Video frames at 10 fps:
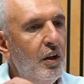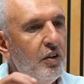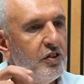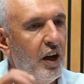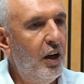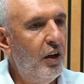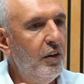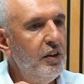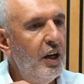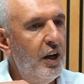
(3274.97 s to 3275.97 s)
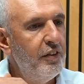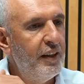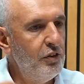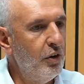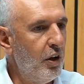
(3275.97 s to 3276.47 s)
So, you know,
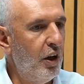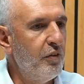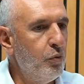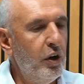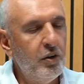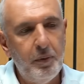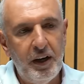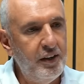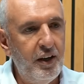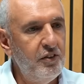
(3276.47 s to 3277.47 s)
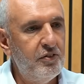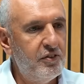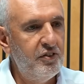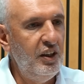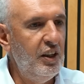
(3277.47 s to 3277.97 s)
they do a lot of work, but I don't
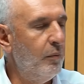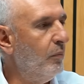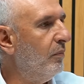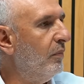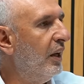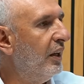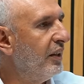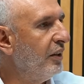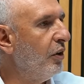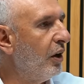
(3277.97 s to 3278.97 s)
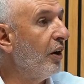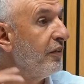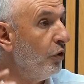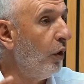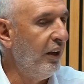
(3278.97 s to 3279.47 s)
see them. They do a lot
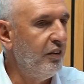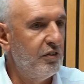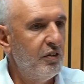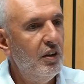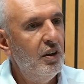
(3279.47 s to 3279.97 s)
of noise.